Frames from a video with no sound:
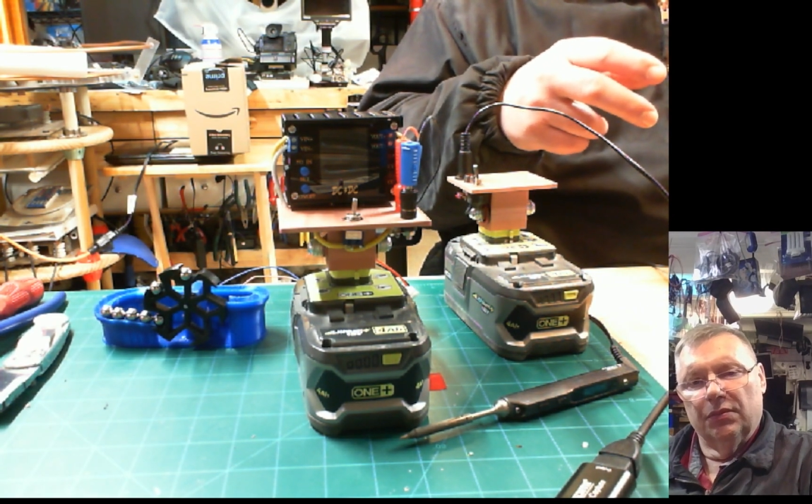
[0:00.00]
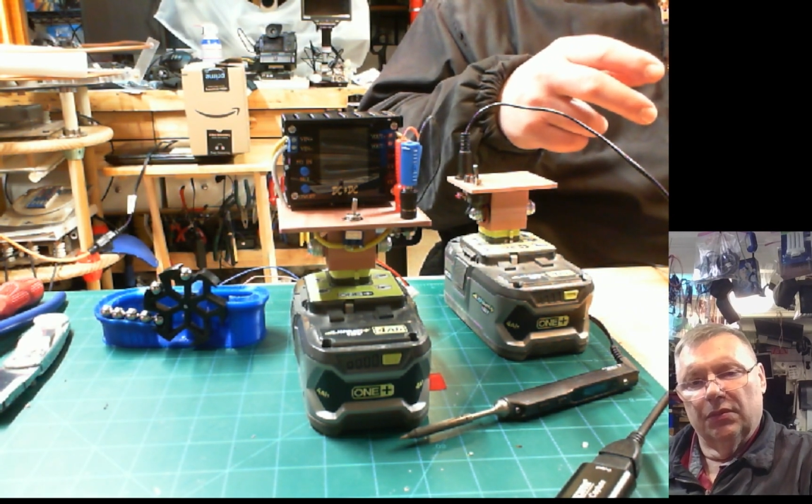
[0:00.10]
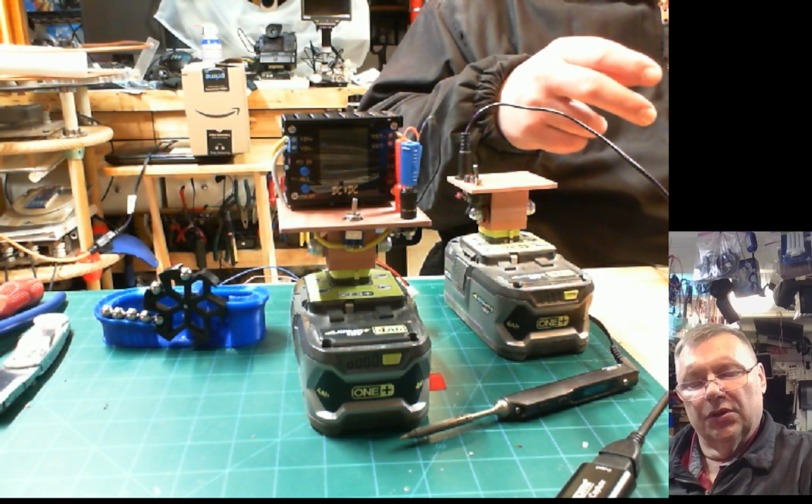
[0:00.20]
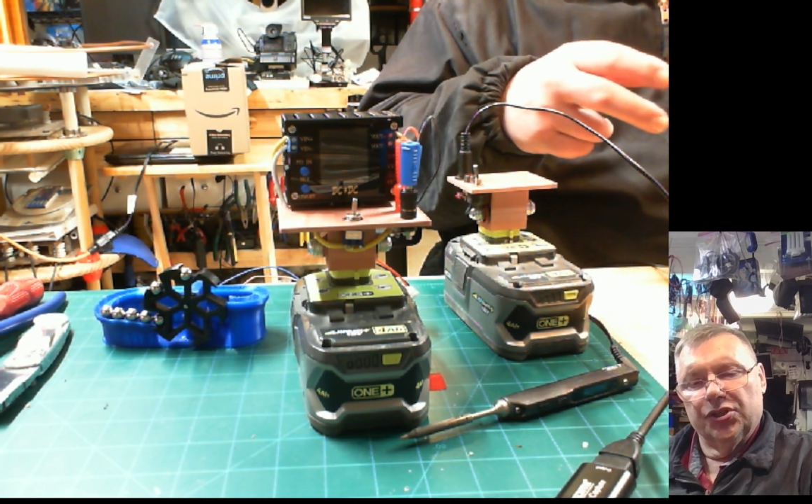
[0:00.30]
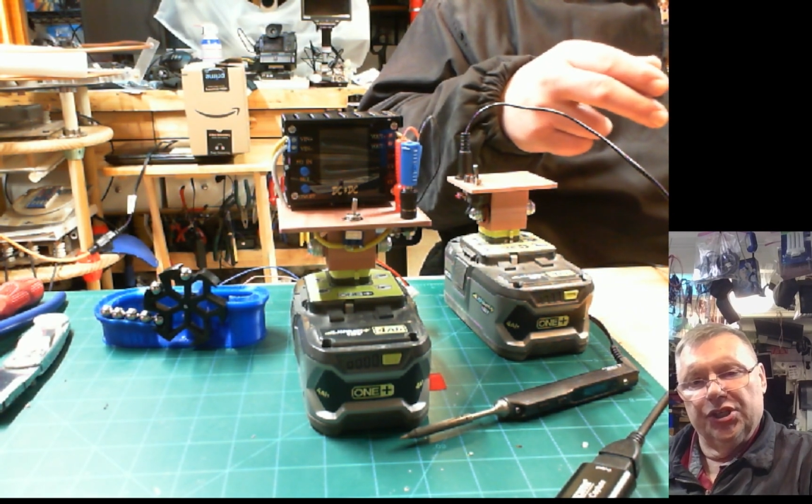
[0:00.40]

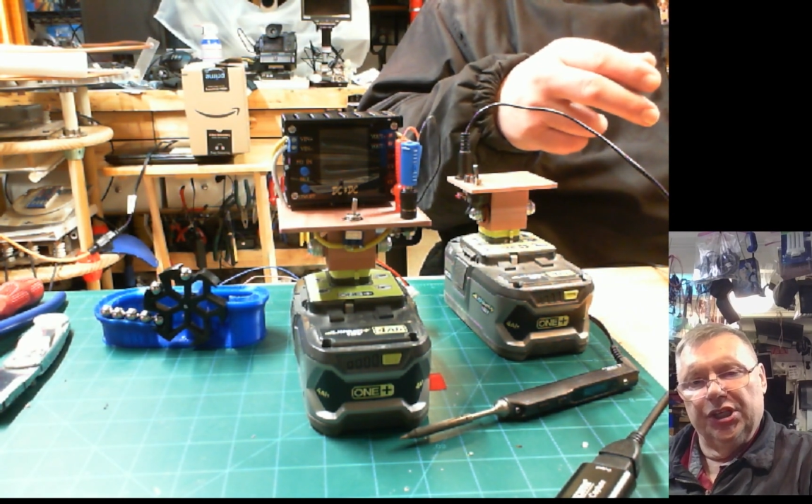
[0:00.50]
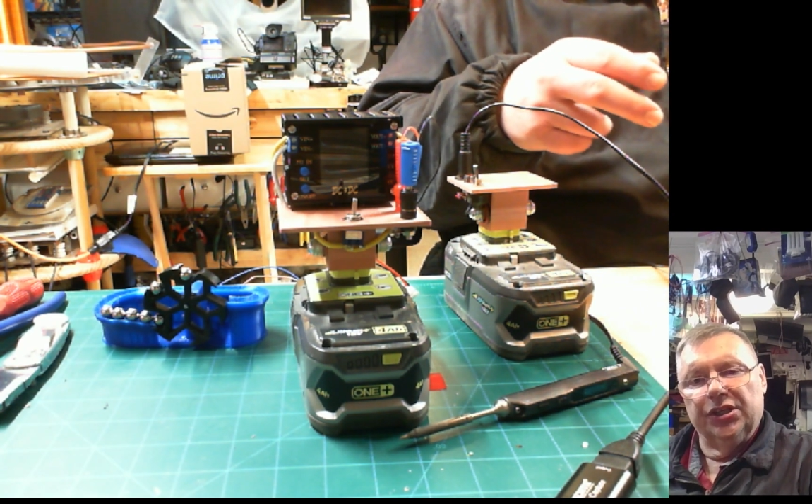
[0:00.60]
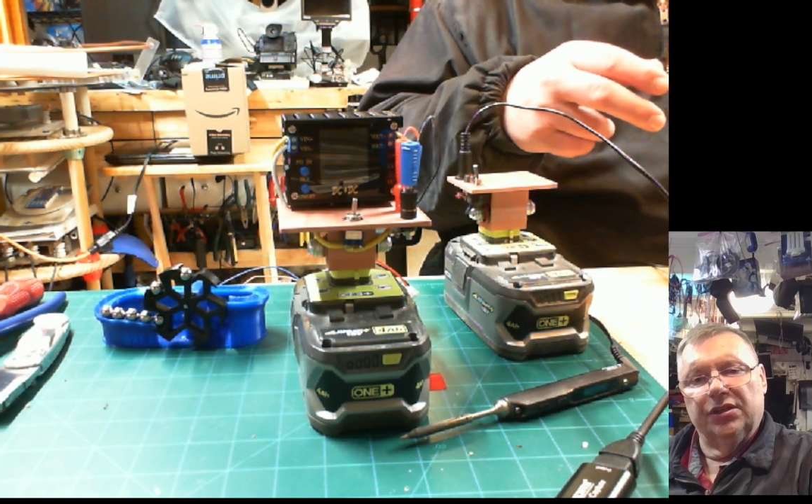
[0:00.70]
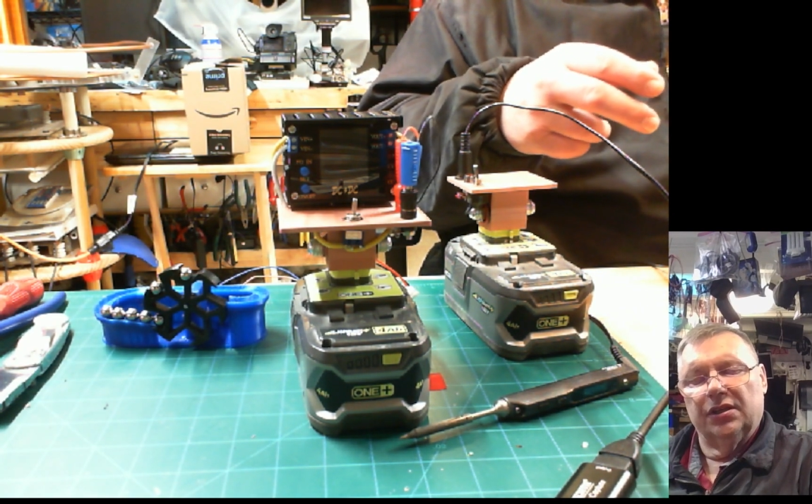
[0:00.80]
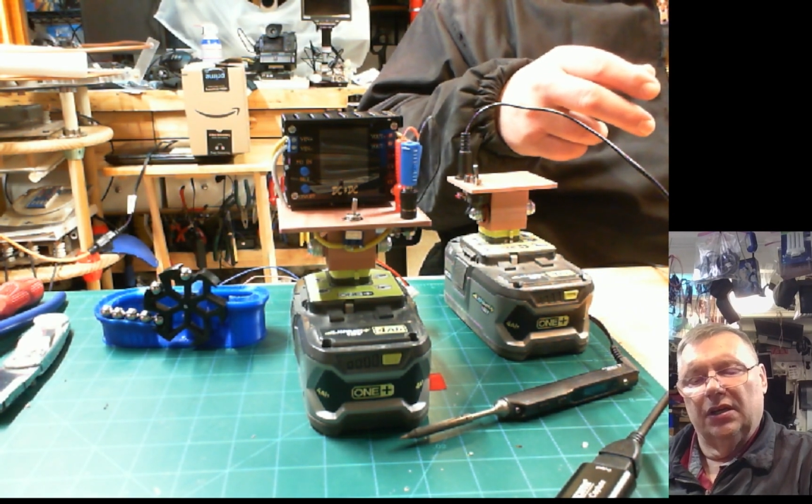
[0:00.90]

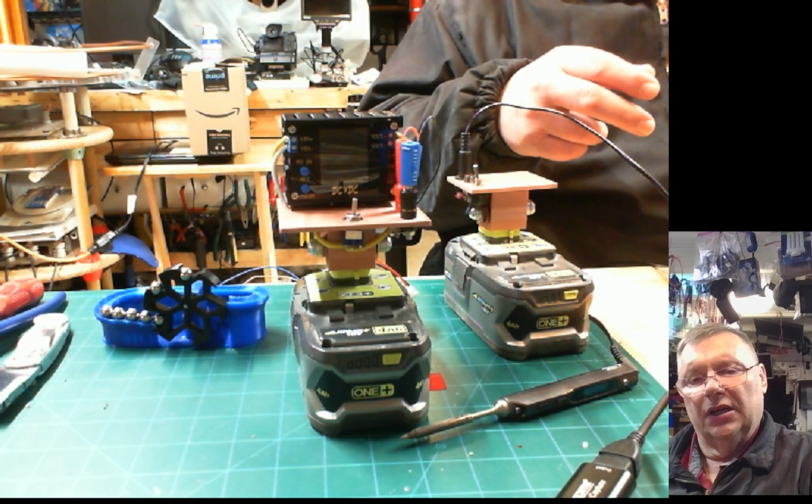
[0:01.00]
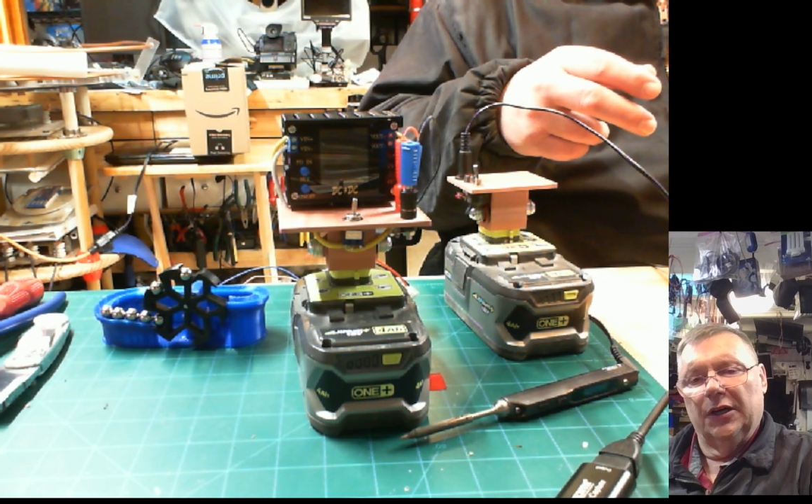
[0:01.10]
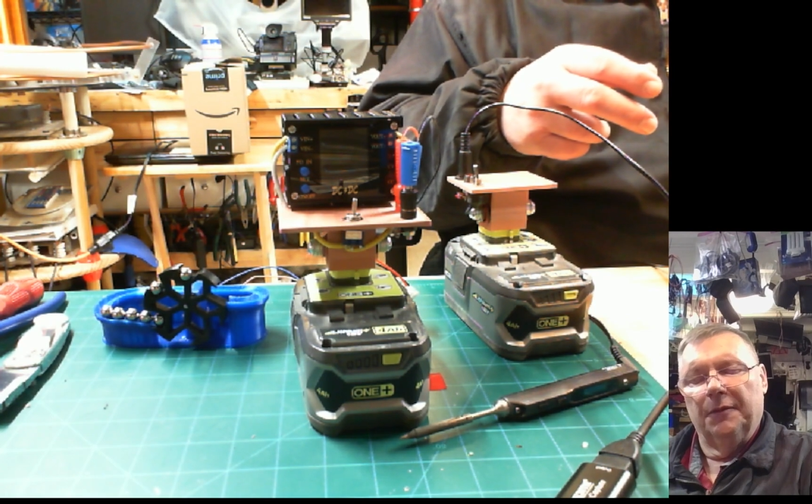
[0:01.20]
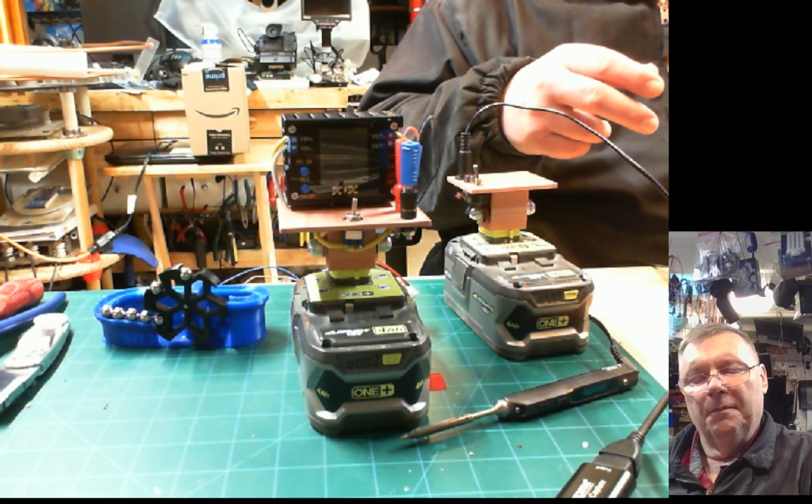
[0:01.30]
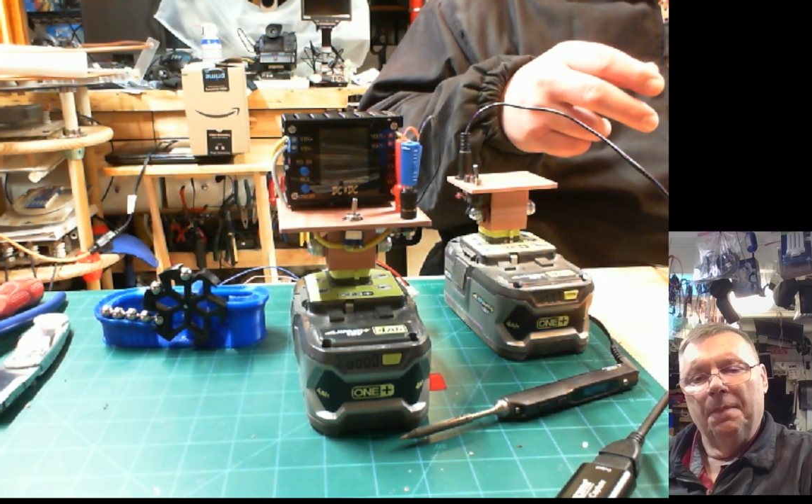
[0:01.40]
sheet,
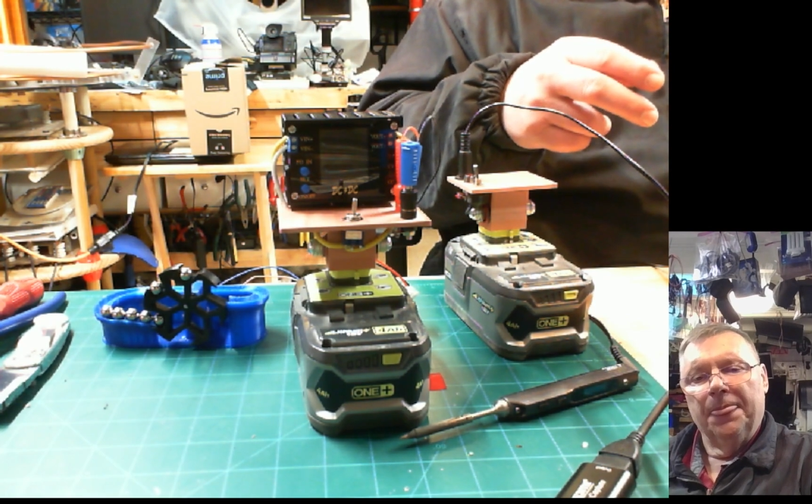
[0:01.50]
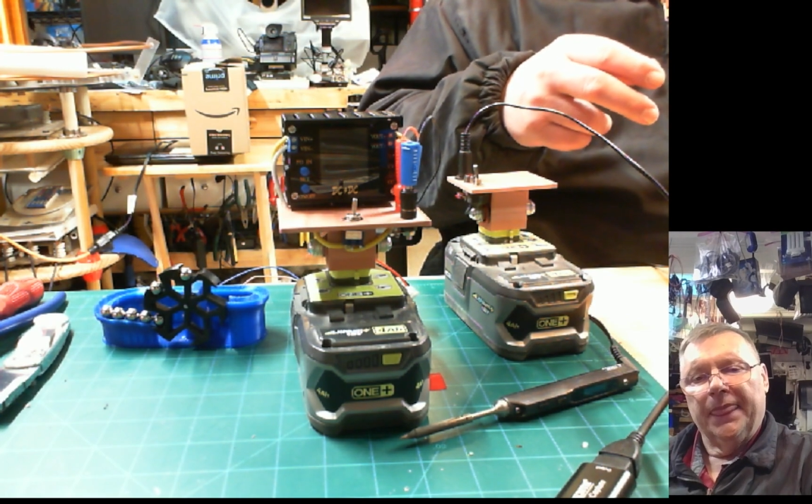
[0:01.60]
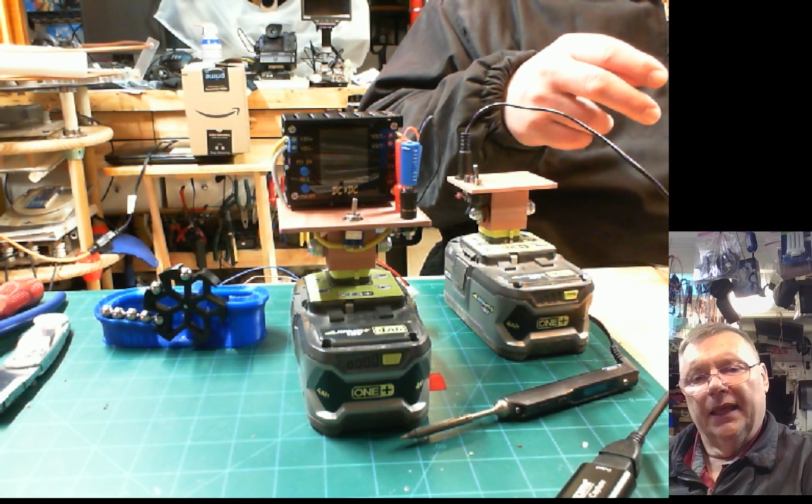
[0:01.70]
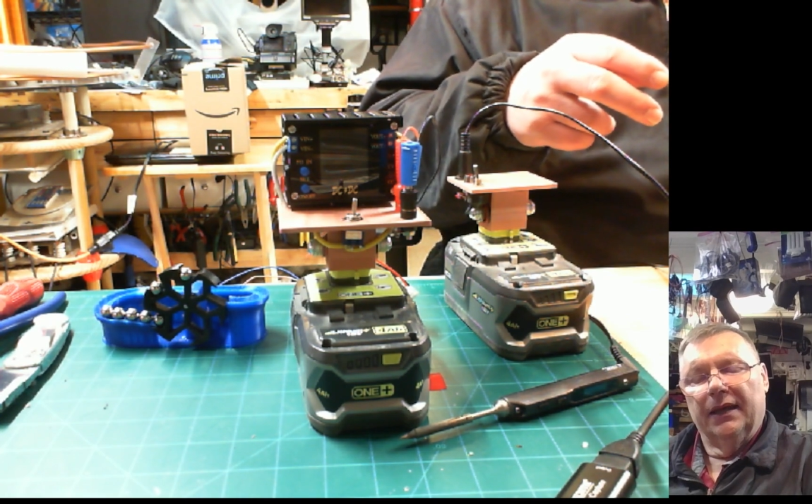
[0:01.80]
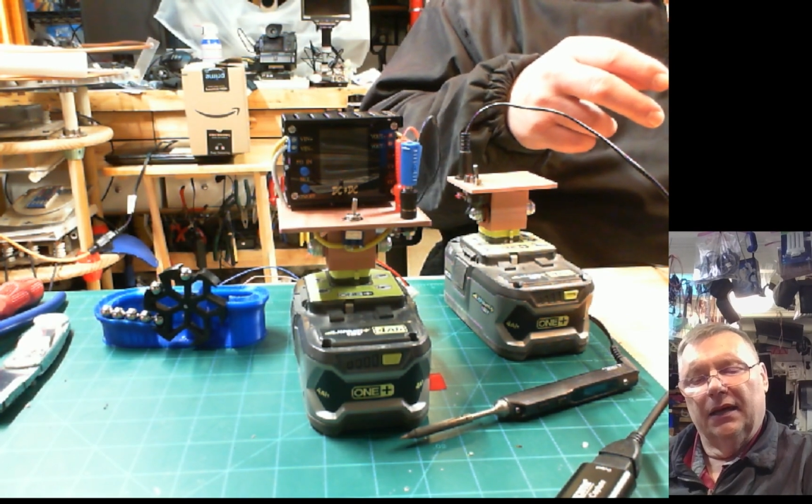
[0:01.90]

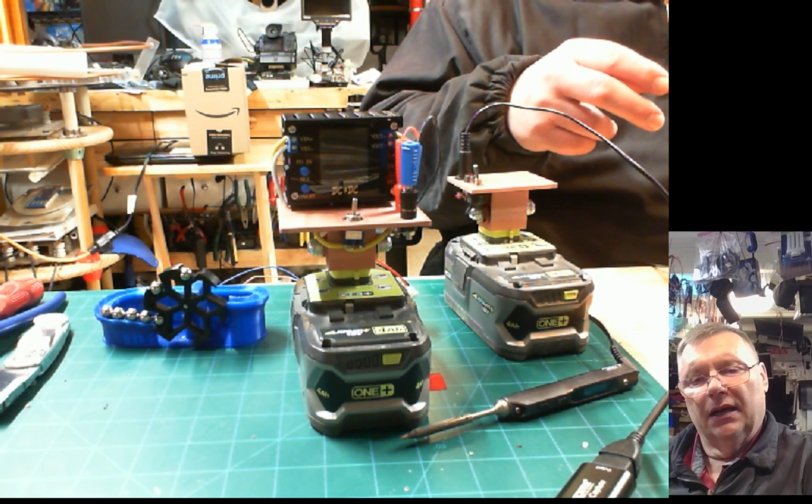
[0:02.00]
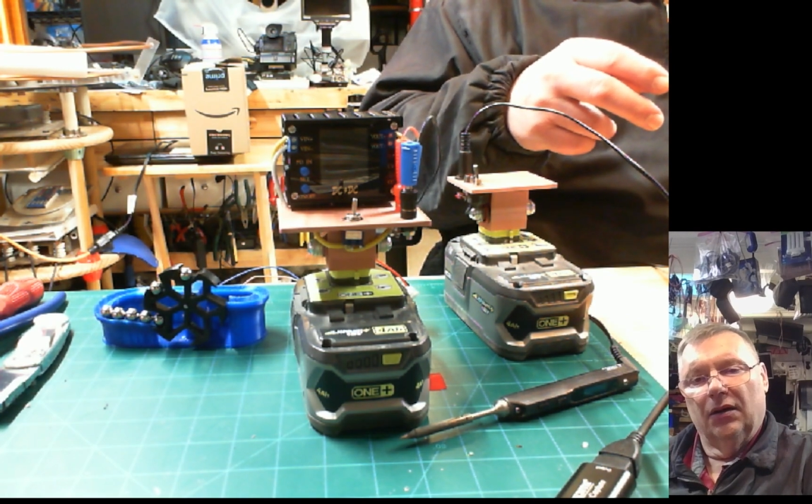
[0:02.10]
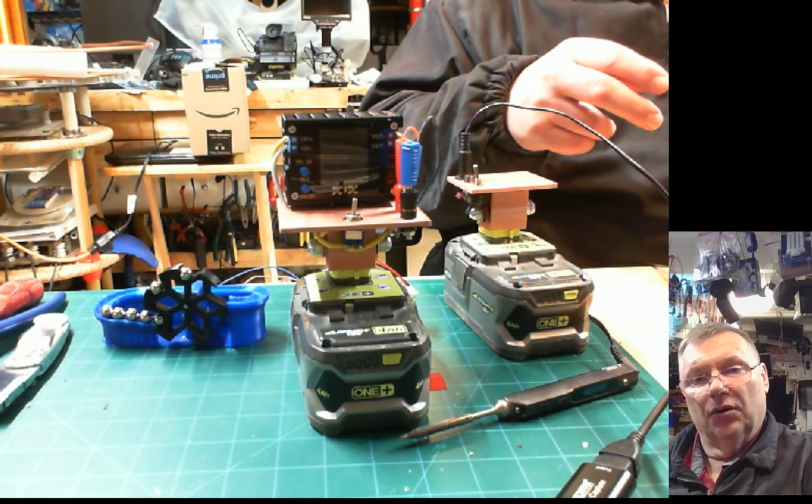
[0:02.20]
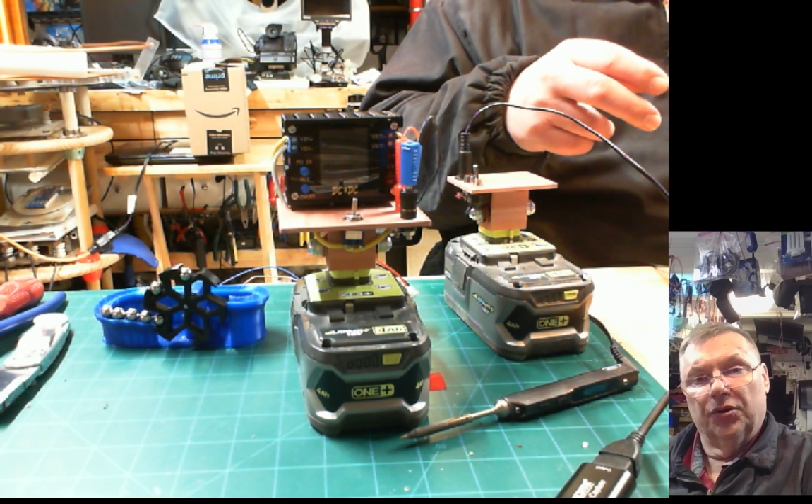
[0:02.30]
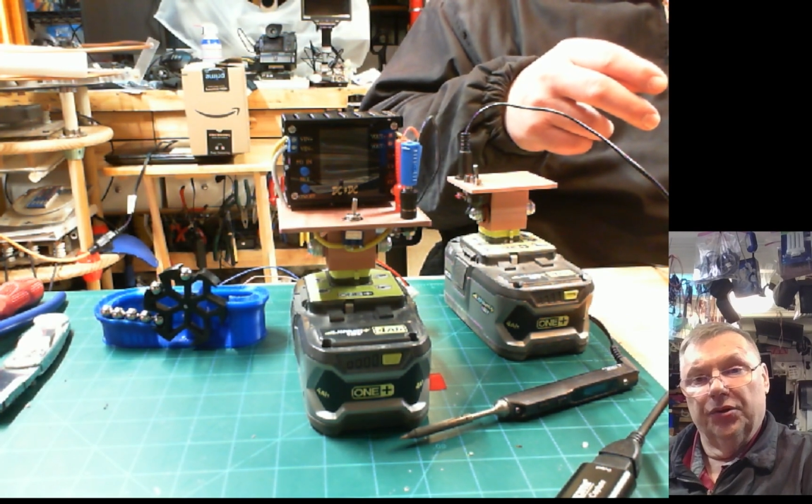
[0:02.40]
or